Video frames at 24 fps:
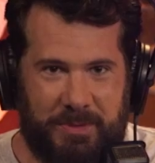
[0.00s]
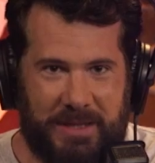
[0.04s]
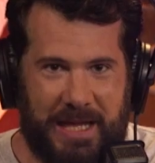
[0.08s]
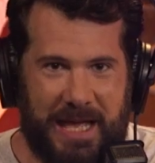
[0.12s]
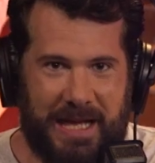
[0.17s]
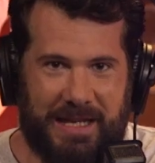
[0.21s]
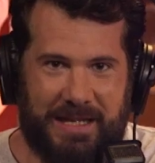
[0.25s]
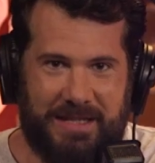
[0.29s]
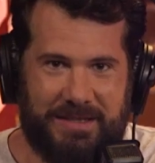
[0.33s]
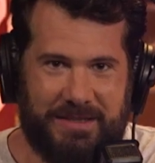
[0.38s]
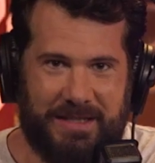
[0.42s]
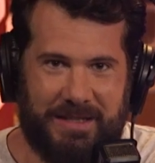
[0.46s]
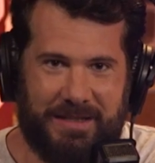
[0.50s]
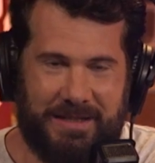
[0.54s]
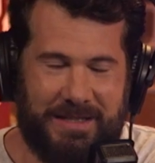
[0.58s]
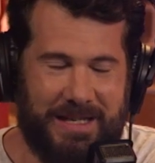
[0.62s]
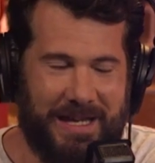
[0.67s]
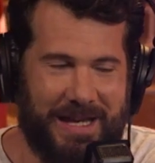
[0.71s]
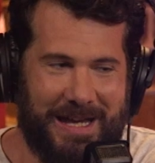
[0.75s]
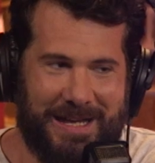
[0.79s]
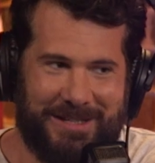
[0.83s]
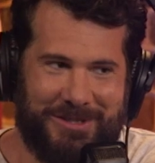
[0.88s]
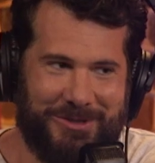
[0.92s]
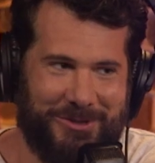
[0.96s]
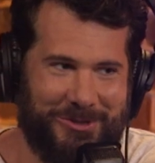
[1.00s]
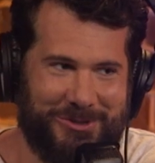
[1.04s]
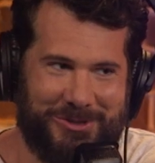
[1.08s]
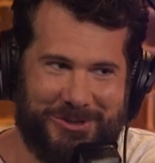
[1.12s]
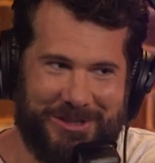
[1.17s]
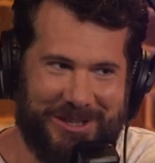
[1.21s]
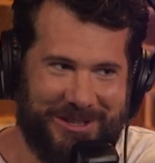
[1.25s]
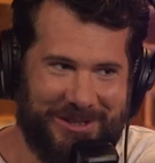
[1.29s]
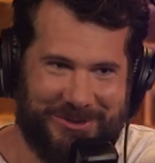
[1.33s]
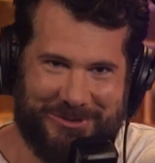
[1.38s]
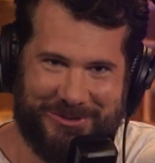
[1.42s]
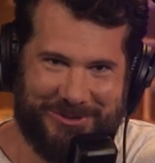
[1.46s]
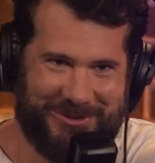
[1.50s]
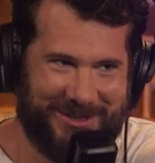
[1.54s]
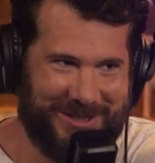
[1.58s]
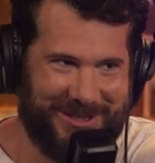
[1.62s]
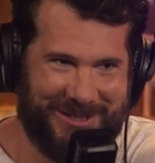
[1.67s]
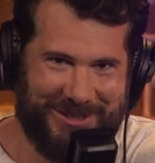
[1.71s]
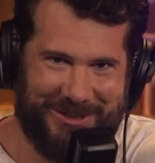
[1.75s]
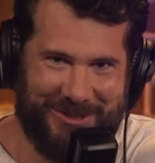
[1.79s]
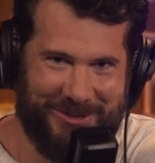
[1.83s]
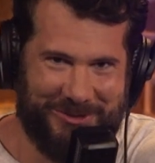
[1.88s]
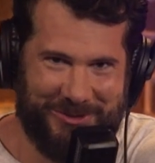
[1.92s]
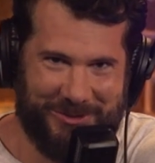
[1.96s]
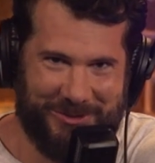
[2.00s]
black. He's like, yeah, I told you how this was going to go.